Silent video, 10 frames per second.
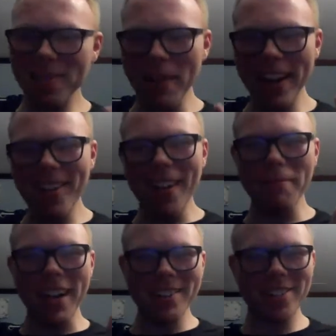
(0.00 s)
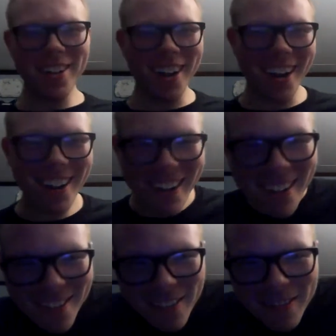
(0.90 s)
Michael, I'm not sure.
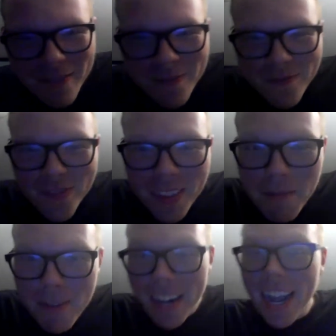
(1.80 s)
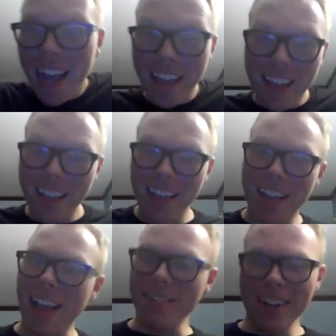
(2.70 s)
But
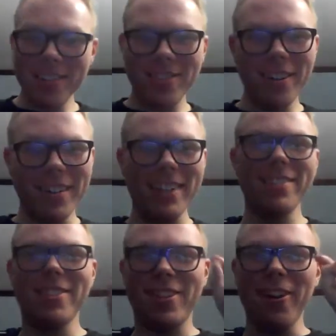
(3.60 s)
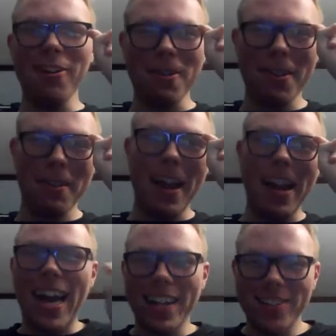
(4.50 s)
I'm not sure that's a joke.
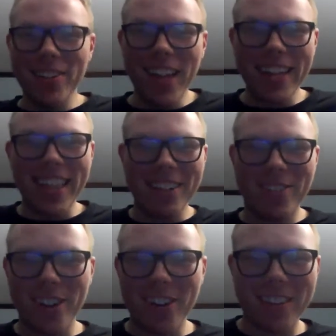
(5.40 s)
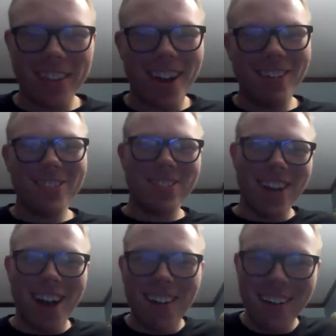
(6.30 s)
I do like that joke though.
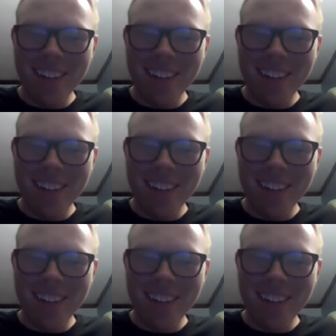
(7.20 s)
So